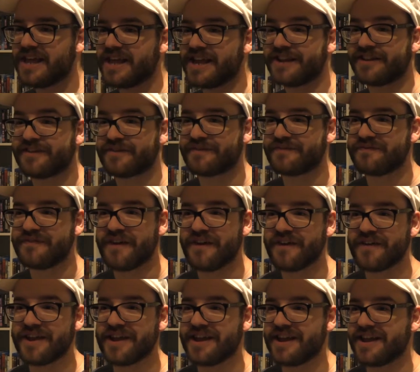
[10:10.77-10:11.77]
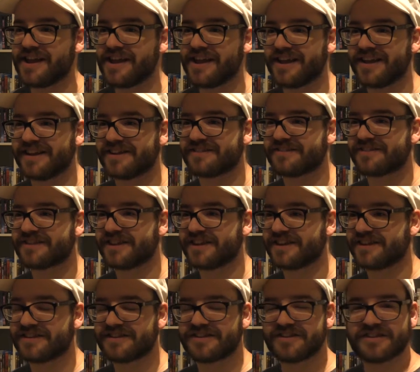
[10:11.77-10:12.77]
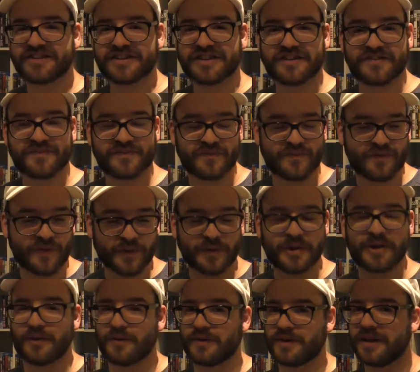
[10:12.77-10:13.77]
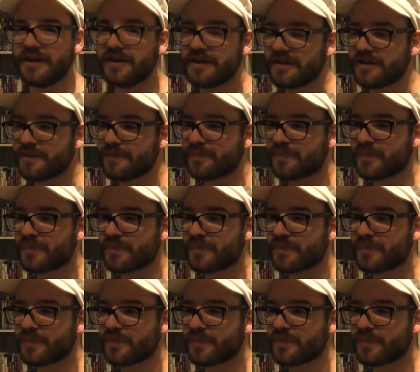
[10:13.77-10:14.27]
It's very unique,